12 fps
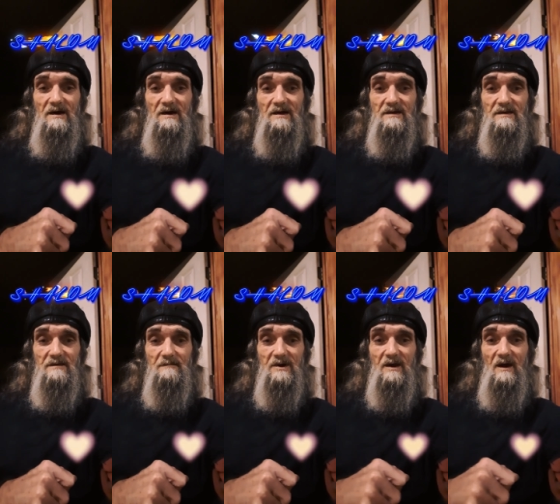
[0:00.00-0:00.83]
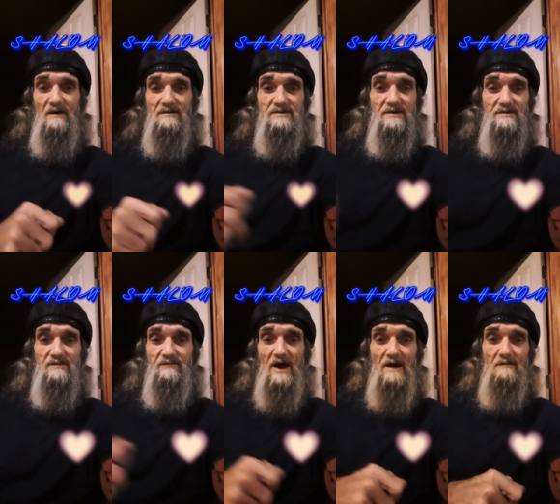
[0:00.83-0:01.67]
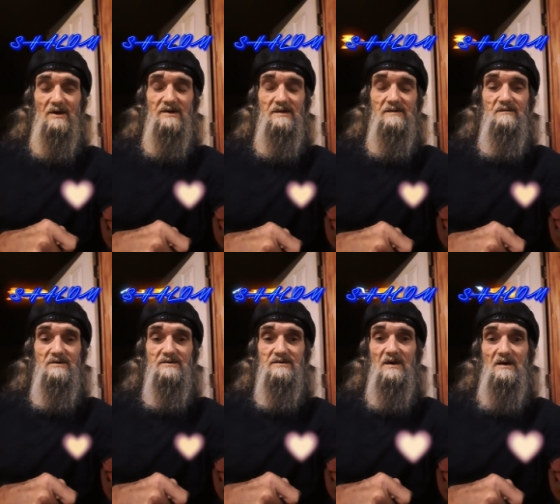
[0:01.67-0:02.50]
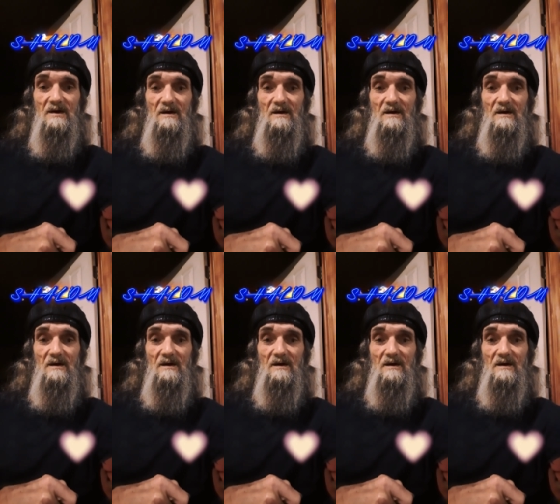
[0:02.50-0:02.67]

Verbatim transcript: and because his family was